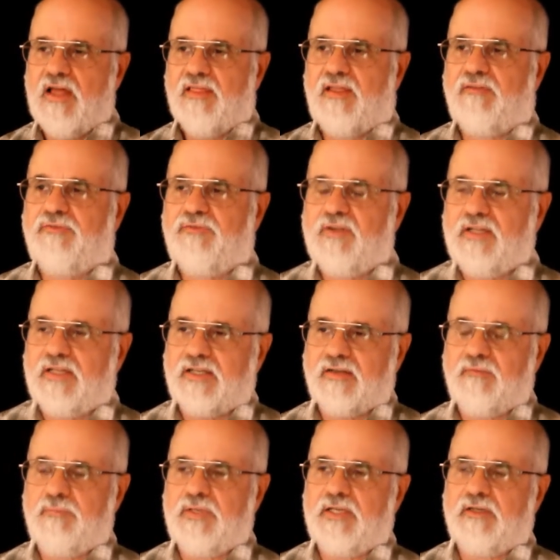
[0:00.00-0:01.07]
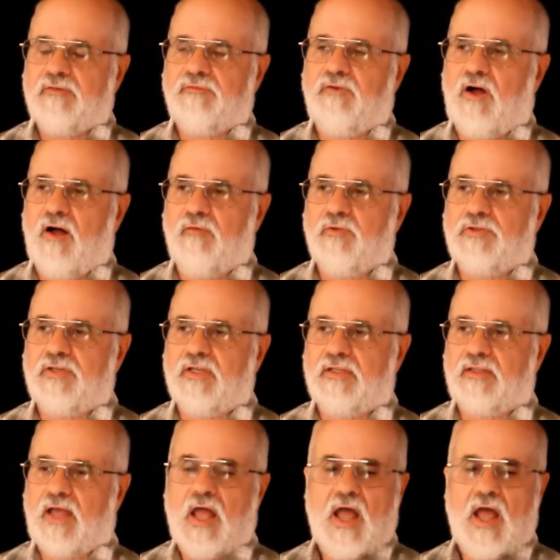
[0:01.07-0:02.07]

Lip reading: that feeling of being involved with you,